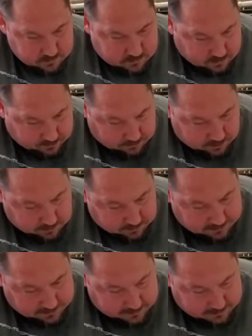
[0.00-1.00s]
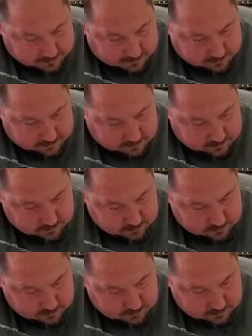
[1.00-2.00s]
I'm probably going to get
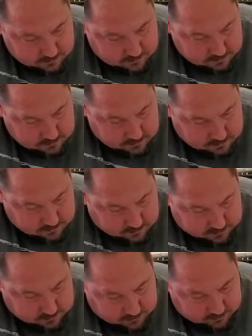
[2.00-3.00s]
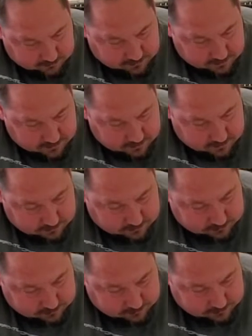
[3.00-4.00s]
a ton of emails
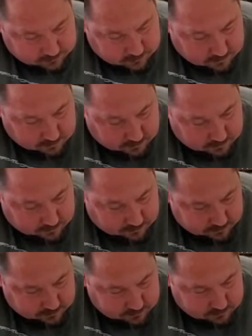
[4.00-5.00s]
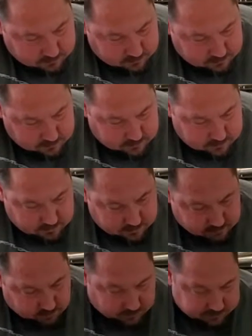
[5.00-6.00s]
on
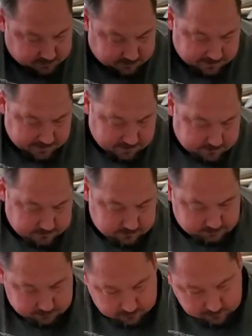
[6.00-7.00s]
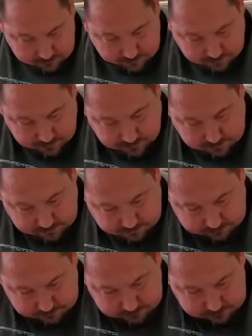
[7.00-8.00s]
torque specs for everything,
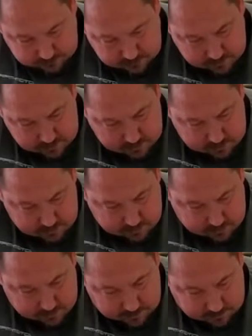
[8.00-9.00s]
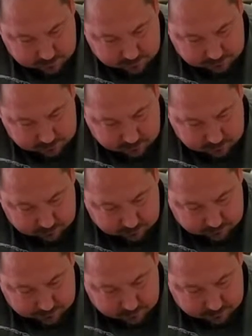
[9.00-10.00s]
and those are
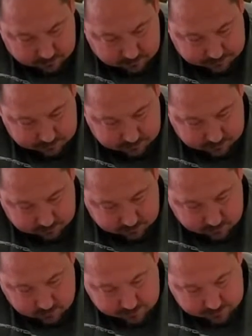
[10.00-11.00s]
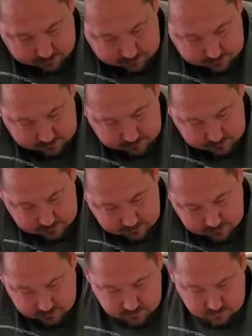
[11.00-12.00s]
available upon request
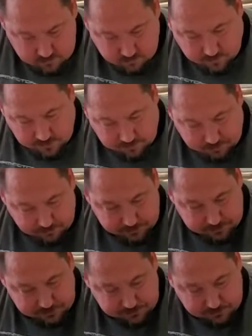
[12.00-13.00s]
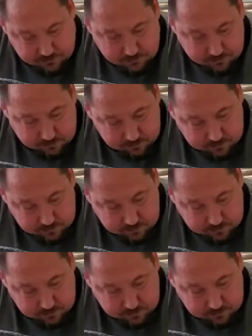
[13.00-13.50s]
when you purchase your